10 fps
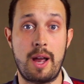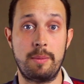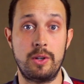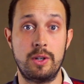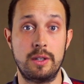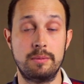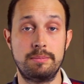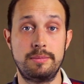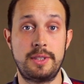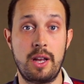Robinhood and
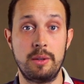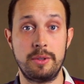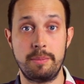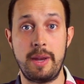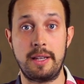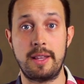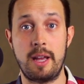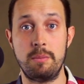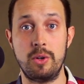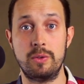tell them to make
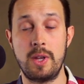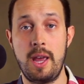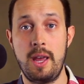that move?